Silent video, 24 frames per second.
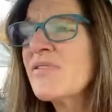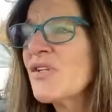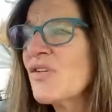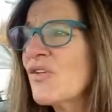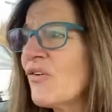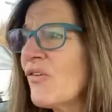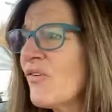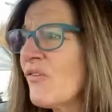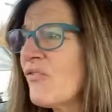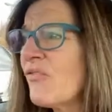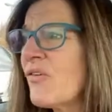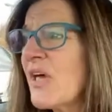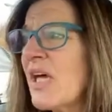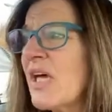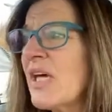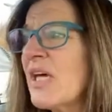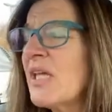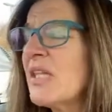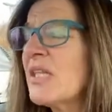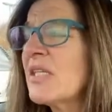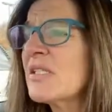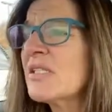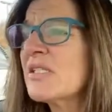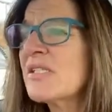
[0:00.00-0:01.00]
and your
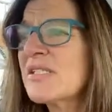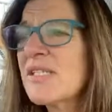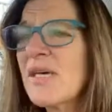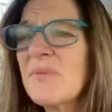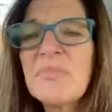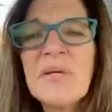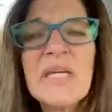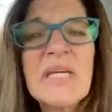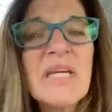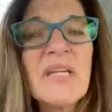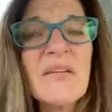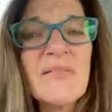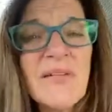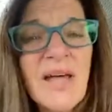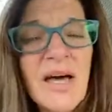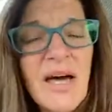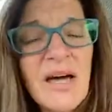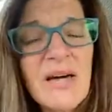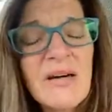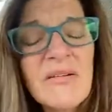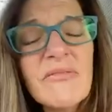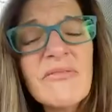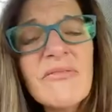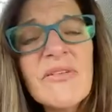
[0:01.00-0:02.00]
faith and stepping in
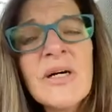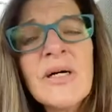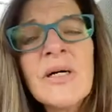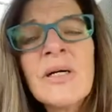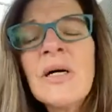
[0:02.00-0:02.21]
love